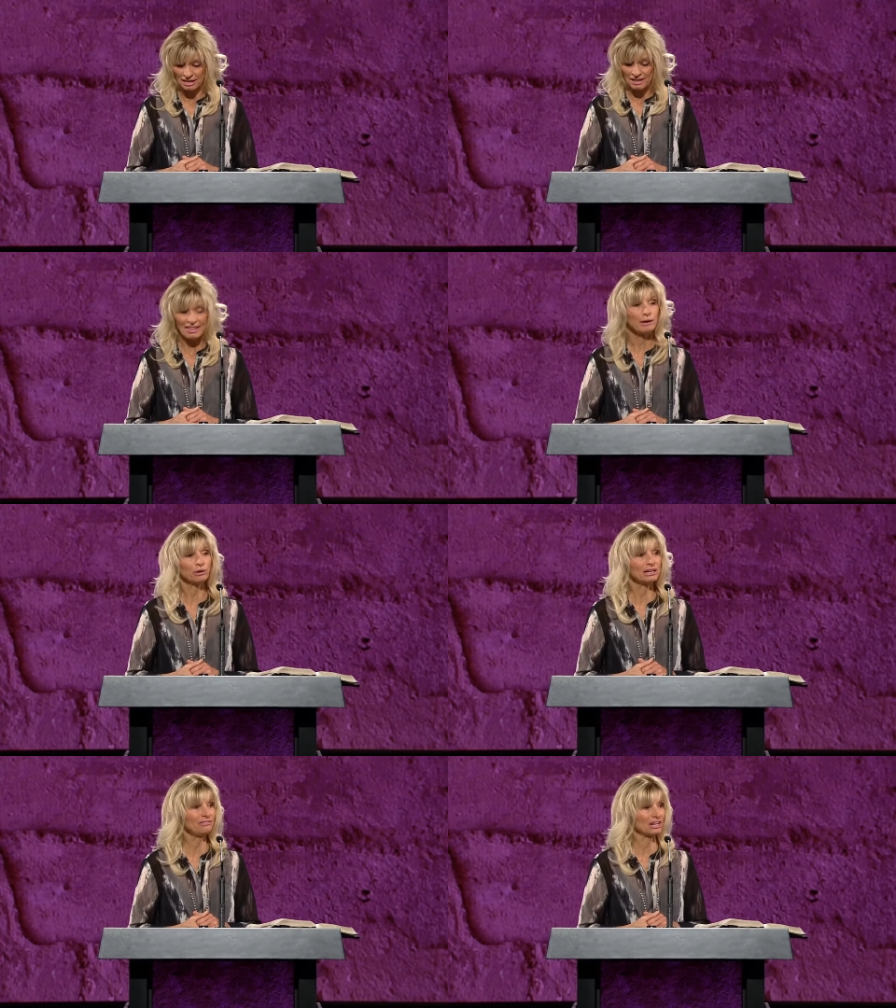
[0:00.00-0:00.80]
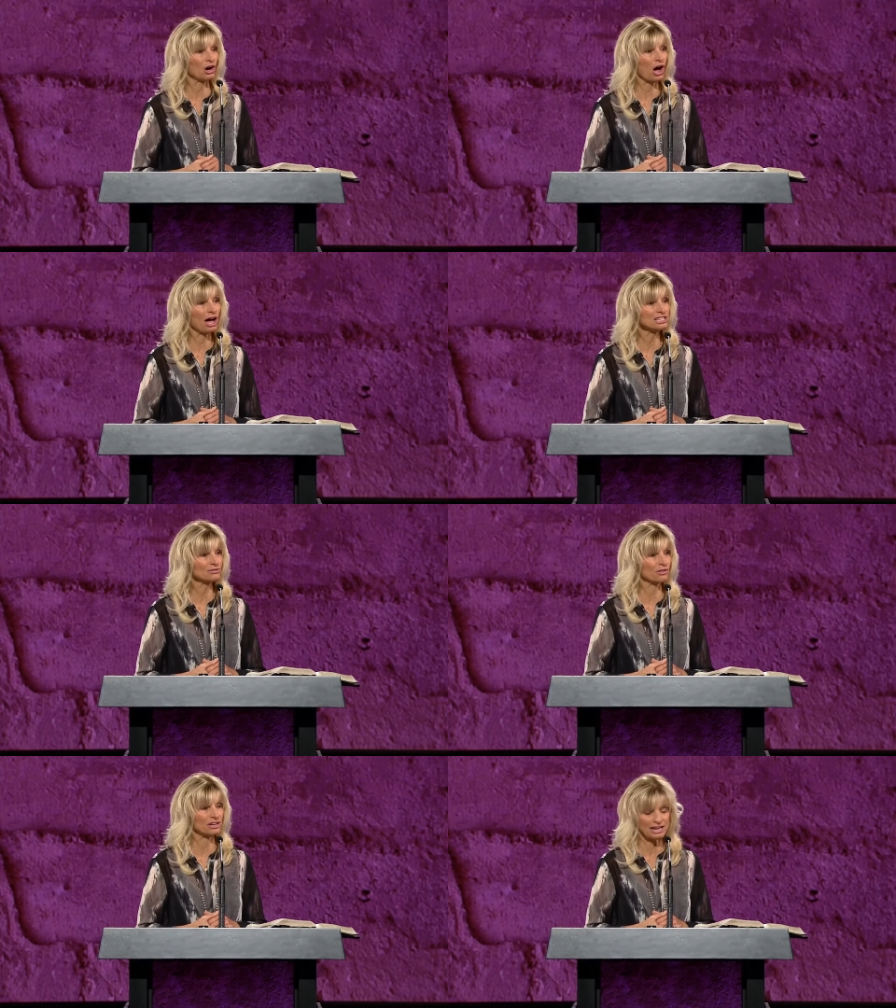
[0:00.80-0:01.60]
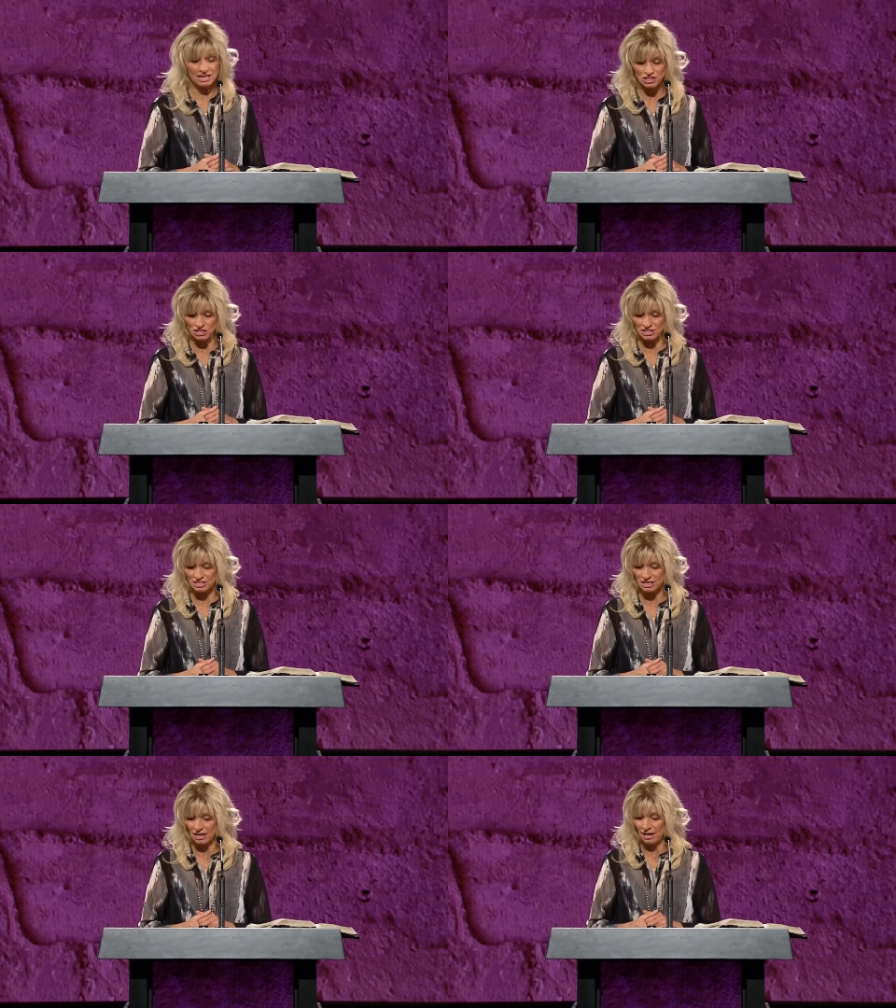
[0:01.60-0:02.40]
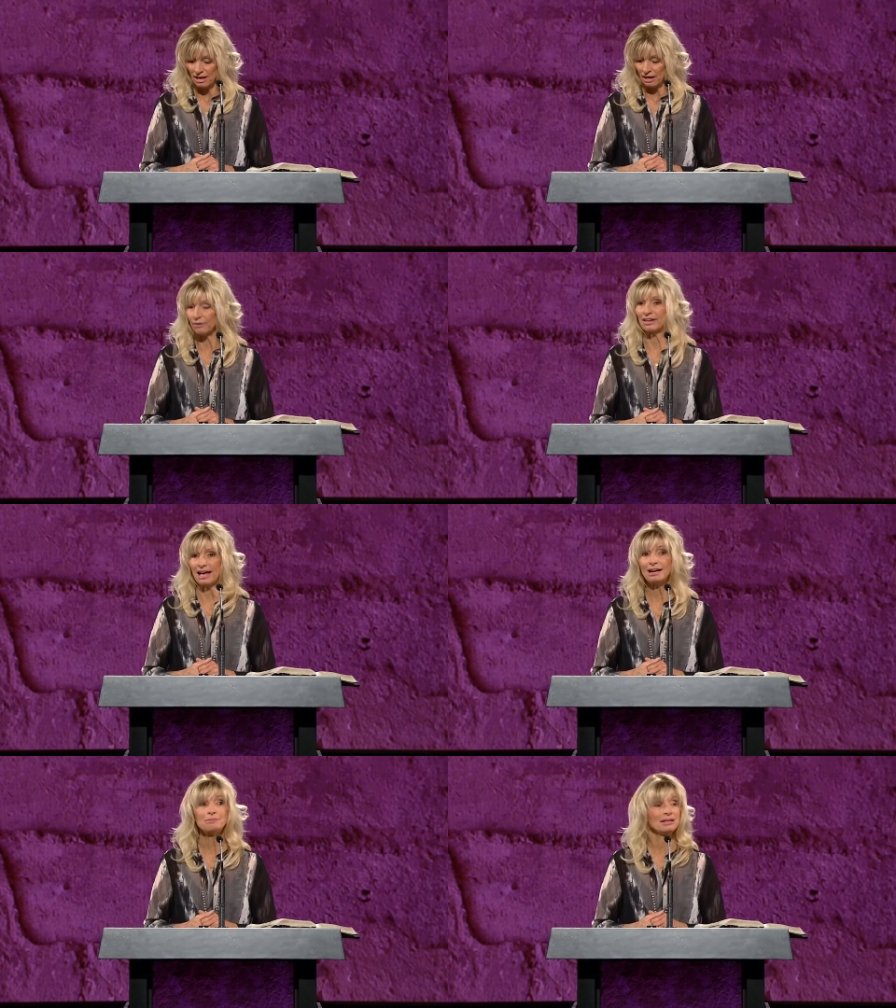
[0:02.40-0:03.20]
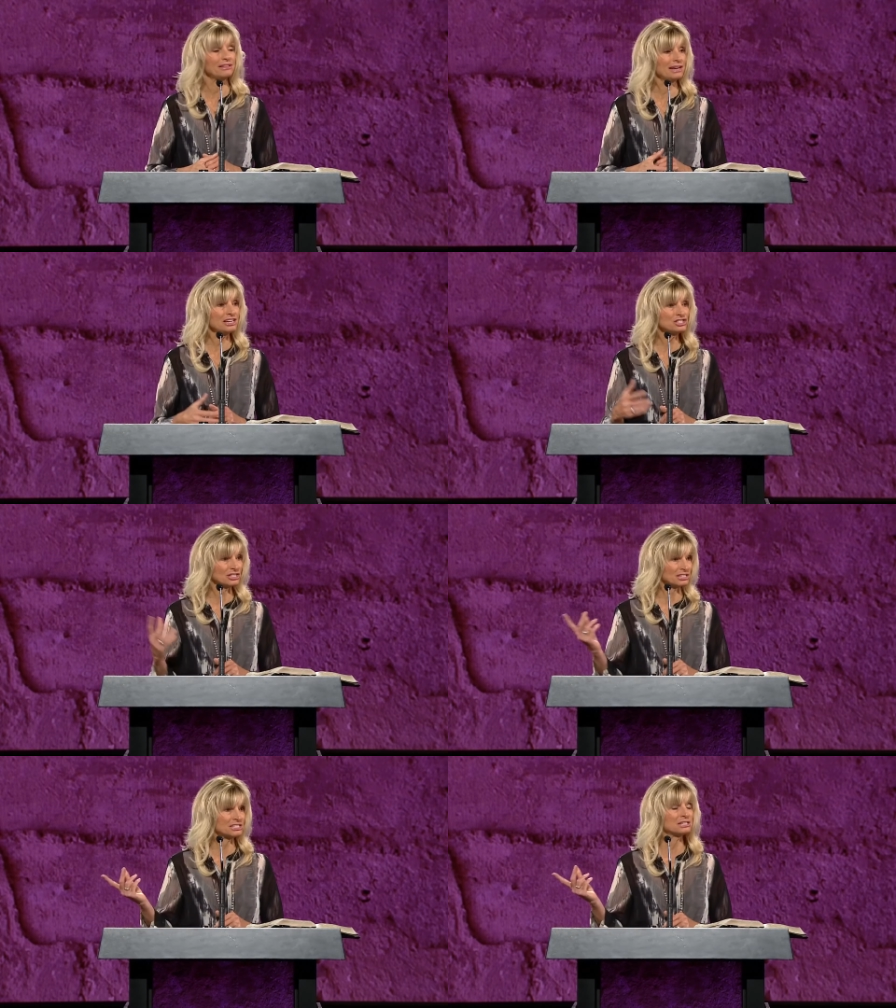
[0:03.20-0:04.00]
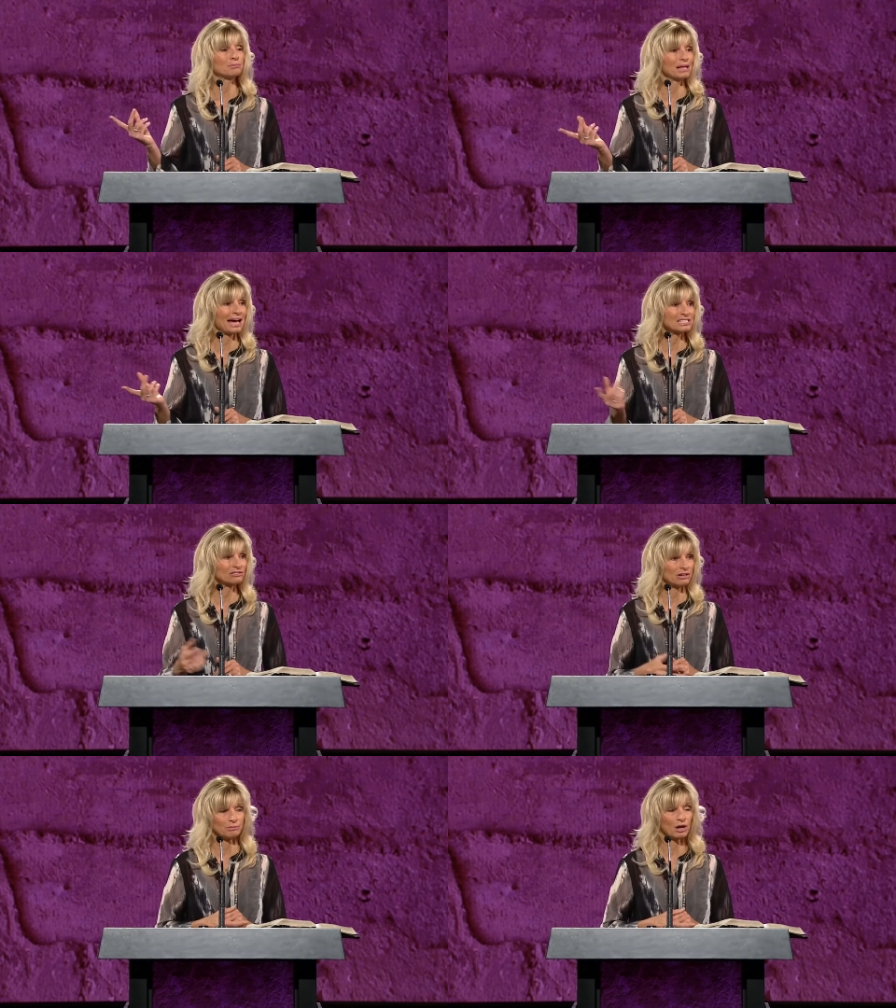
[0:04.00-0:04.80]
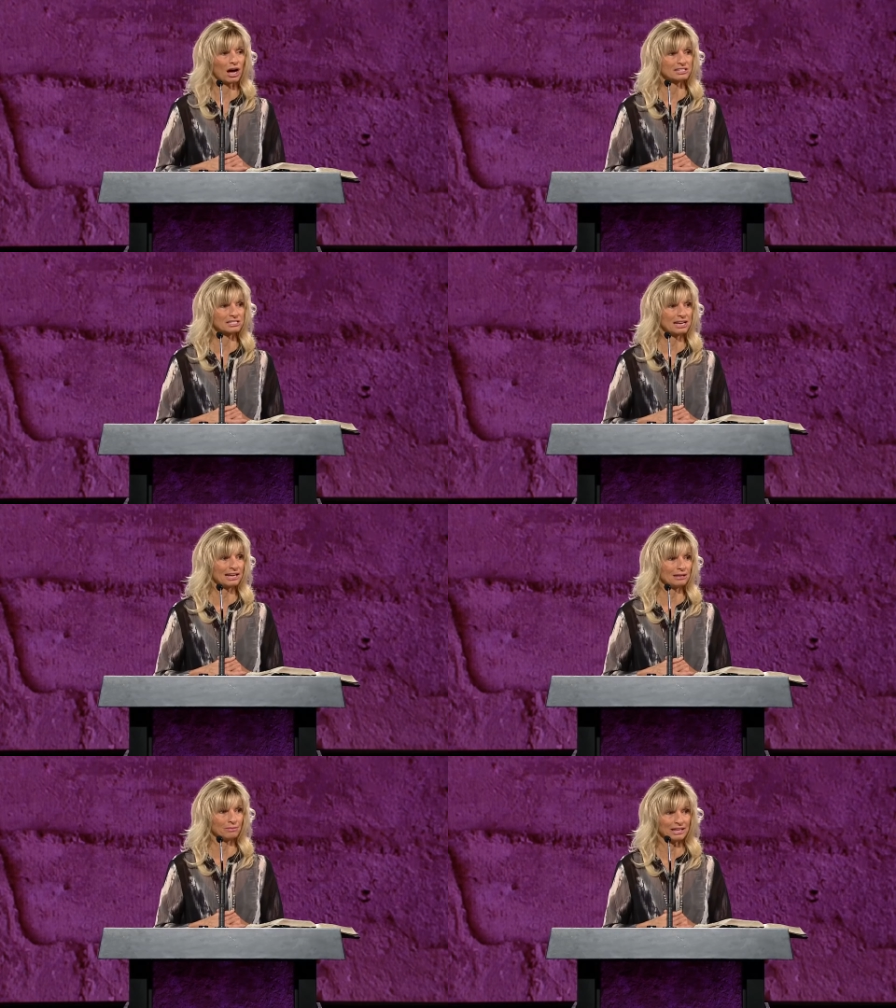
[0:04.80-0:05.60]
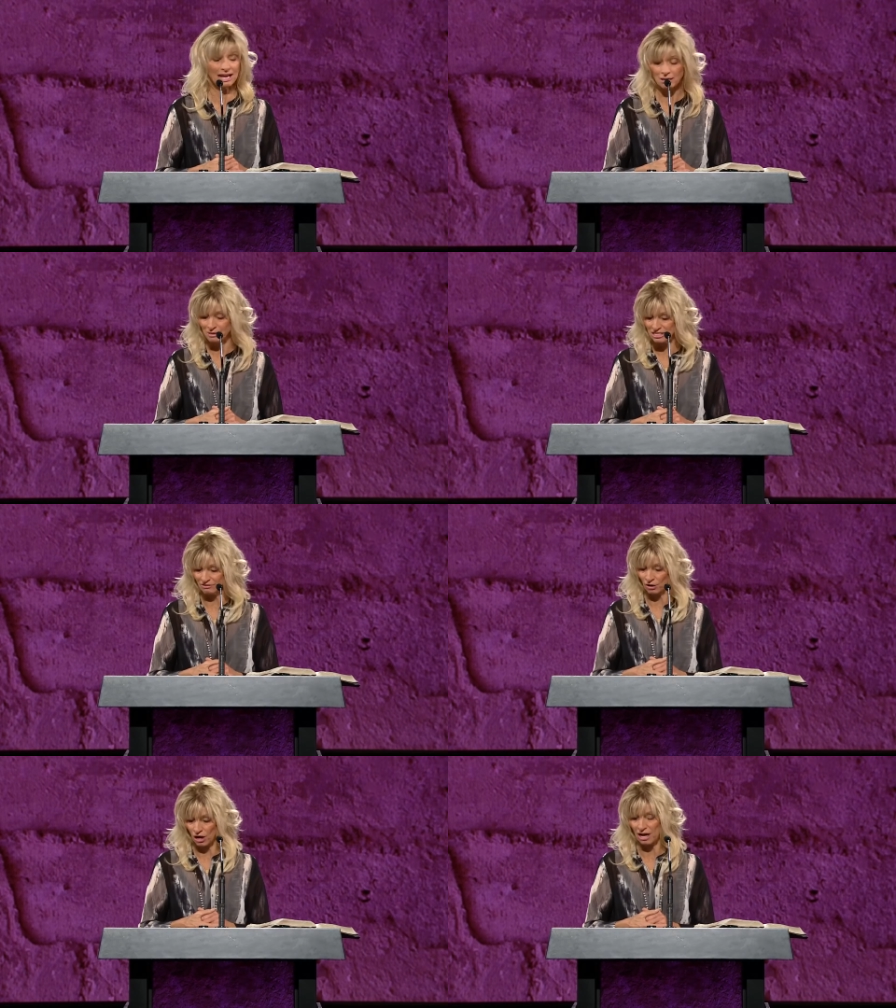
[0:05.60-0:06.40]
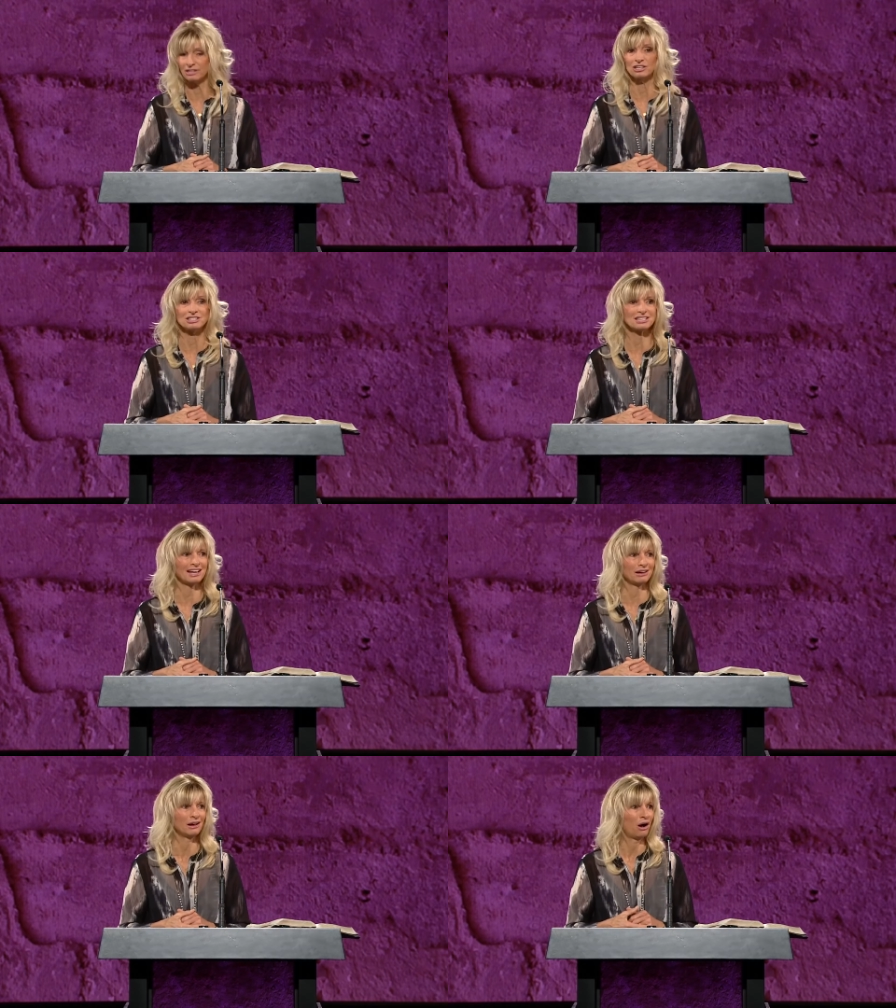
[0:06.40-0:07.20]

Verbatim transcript: They were giving cause for the nations or the enemy the nations to blaspheme God's name. The enemies of God could say,